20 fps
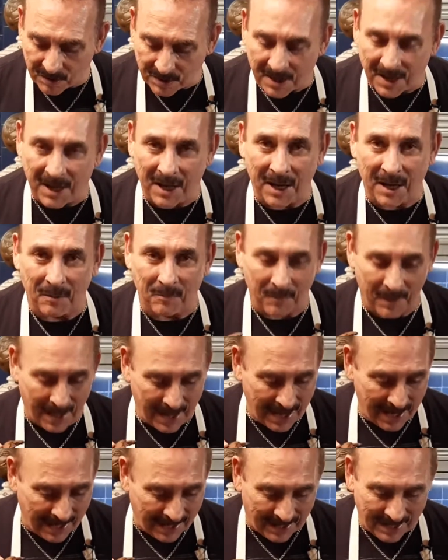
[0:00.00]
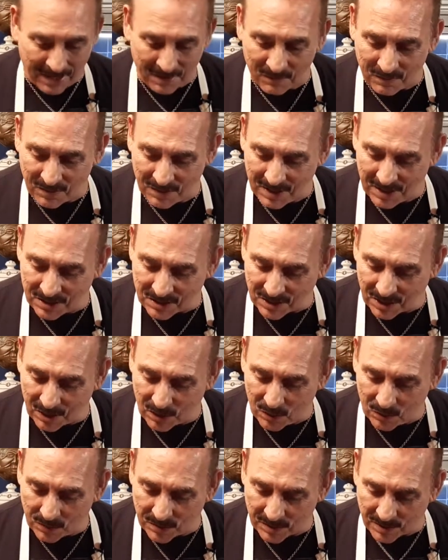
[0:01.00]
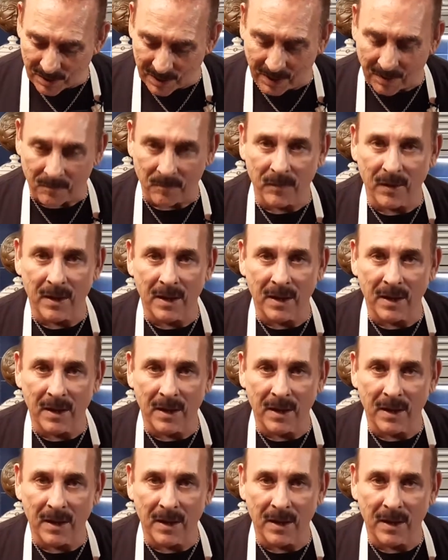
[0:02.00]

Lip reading: time leaving these alone tonight.